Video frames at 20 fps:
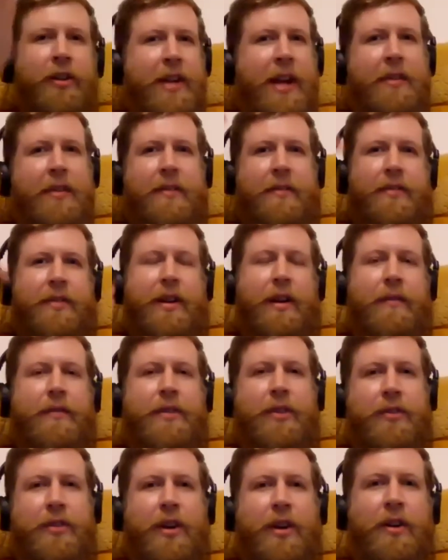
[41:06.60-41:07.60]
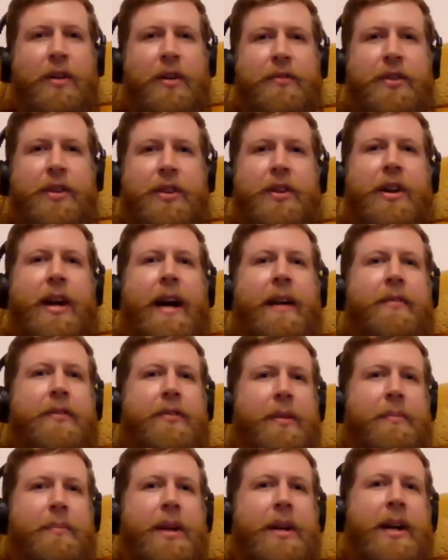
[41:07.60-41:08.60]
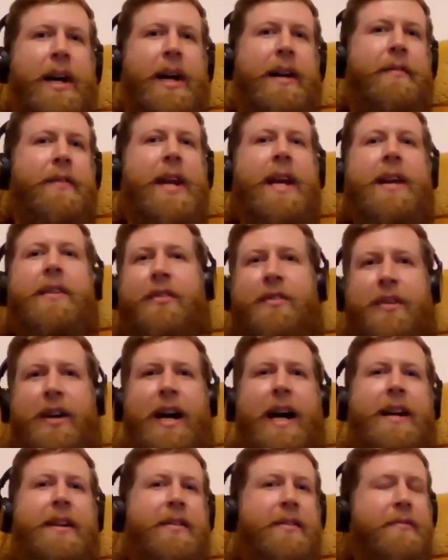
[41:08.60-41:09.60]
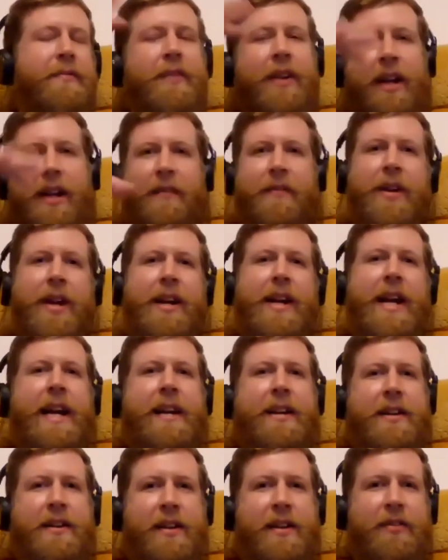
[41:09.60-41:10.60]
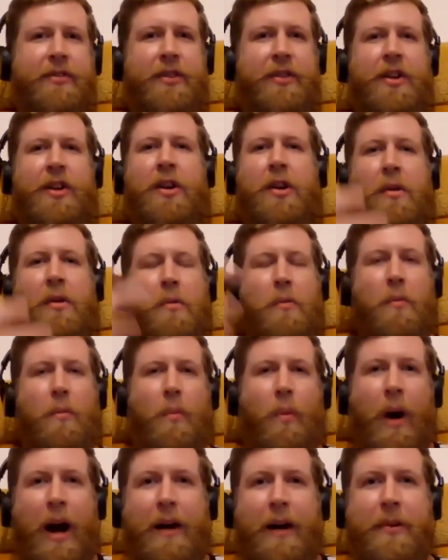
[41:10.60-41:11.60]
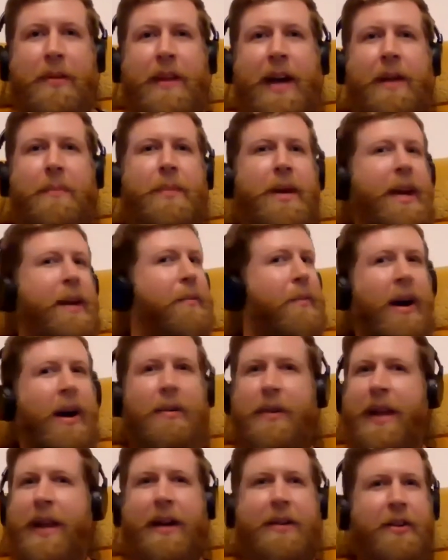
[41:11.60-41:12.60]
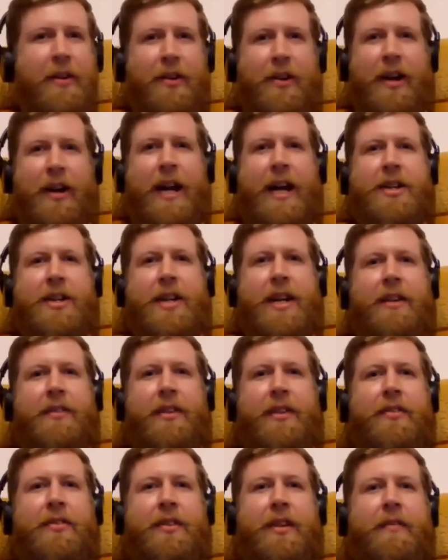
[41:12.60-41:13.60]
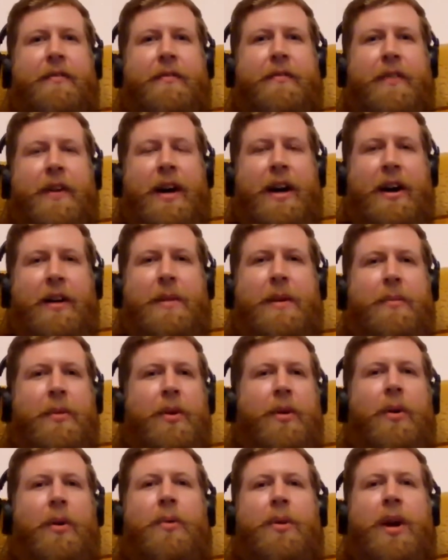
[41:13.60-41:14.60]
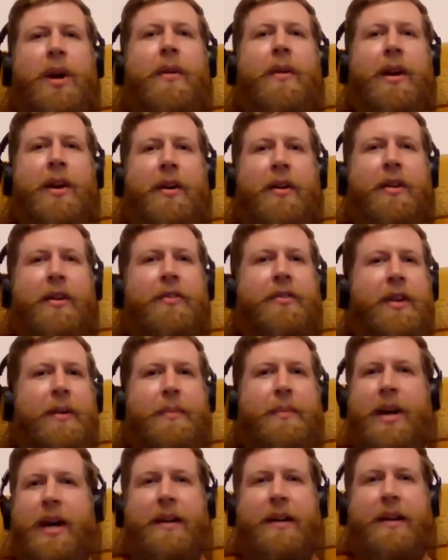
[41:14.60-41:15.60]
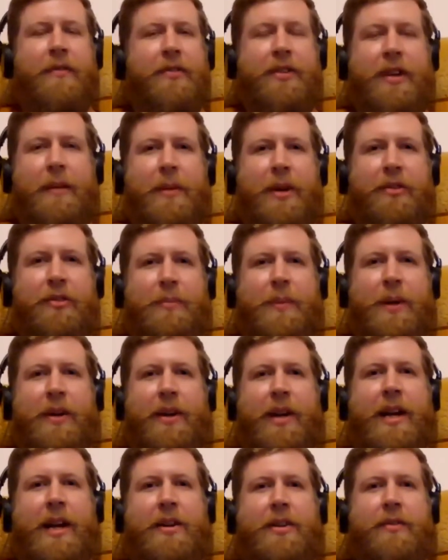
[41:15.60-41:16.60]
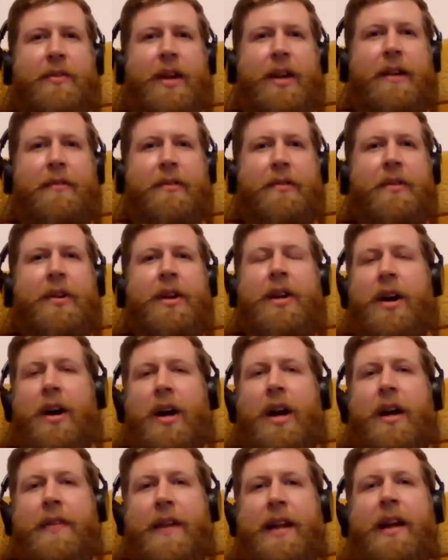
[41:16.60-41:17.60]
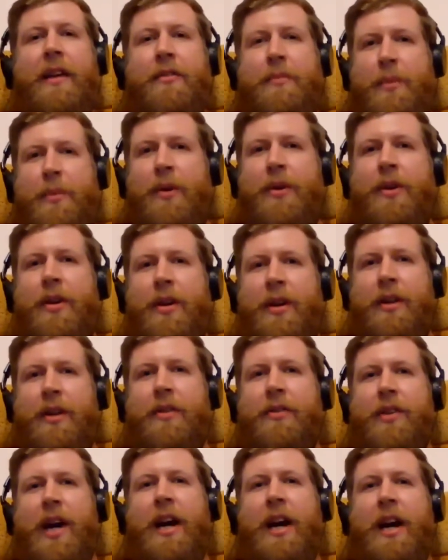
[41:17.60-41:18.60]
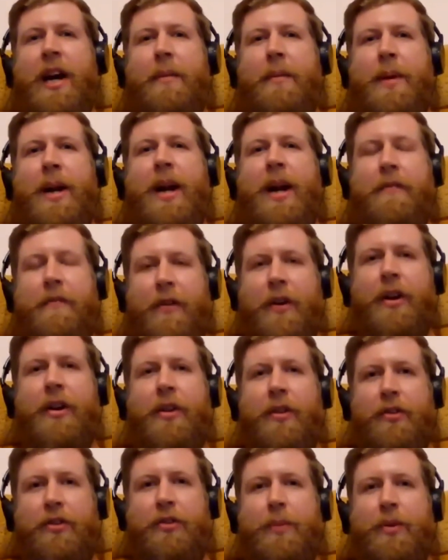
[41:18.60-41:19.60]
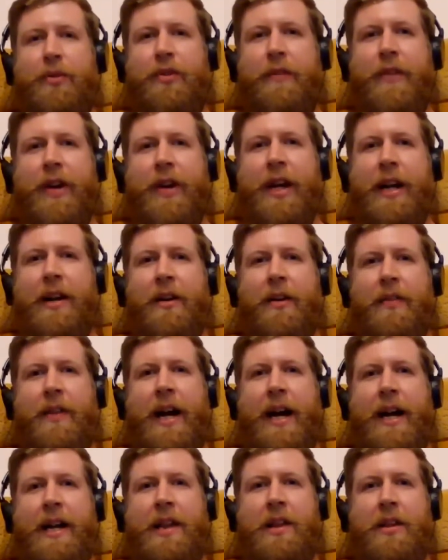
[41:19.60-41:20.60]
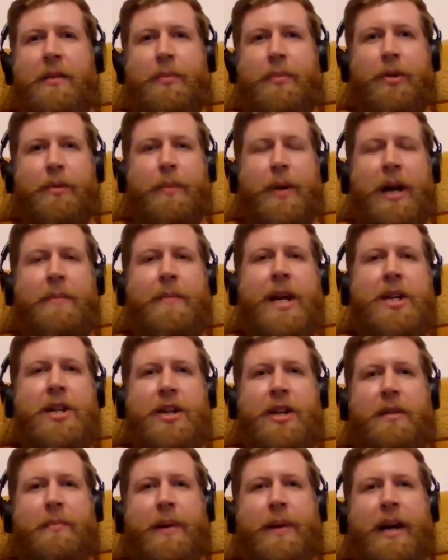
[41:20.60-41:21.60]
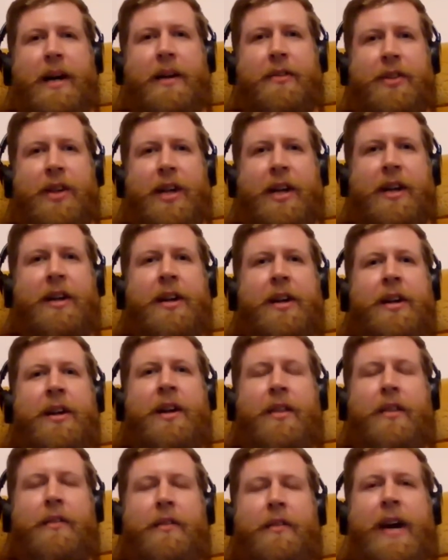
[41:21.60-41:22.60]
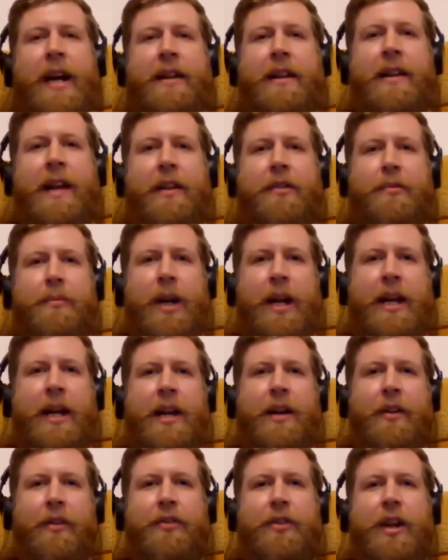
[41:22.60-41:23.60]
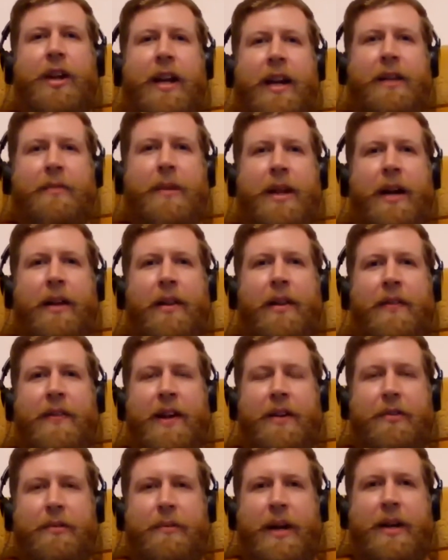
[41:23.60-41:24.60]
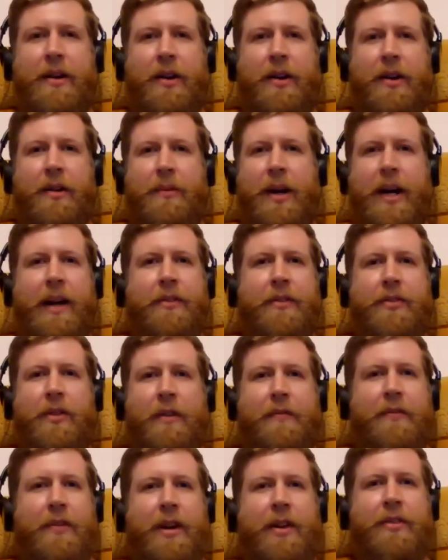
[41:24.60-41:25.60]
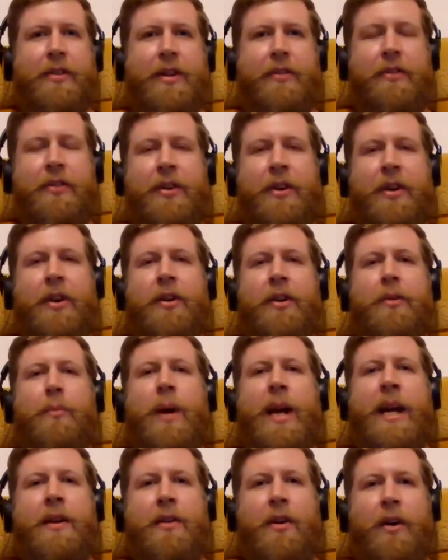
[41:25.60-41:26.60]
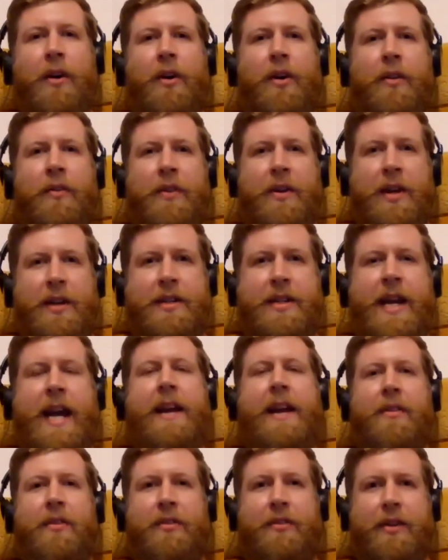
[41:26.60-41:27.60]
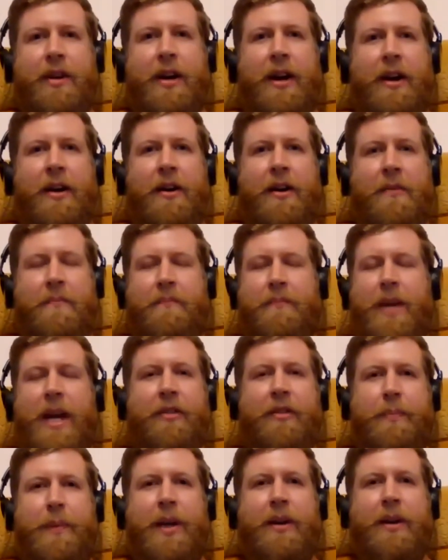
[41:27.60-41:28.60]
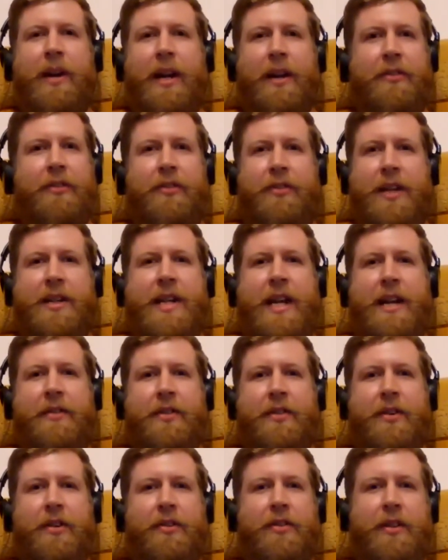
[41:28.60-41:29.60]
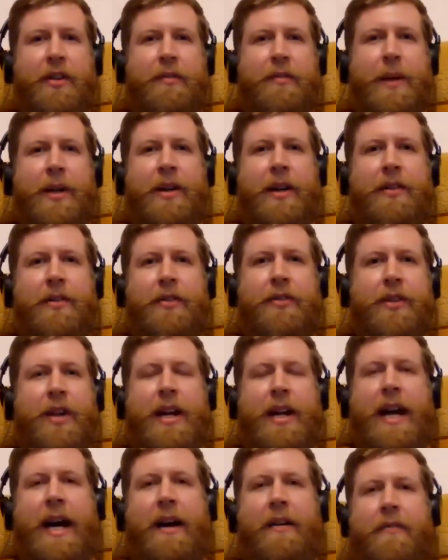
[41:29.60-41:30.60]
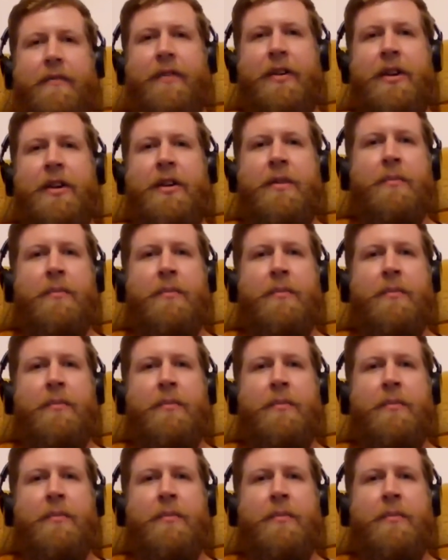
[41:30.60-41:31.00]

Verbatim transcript: the sense of self dissolves and you have some kind of insight and feeling of connectedness why would that be? Why would that correlation exist if um, it were all going on at some kind of sub experiential level? And I think there's more you can say. I mean, I focus specifically on that in the book, but I mention in passing the fact that that's really consilient with other things we know, right? So, for instance, we know that intense um, experiences, intense conscious experiences can have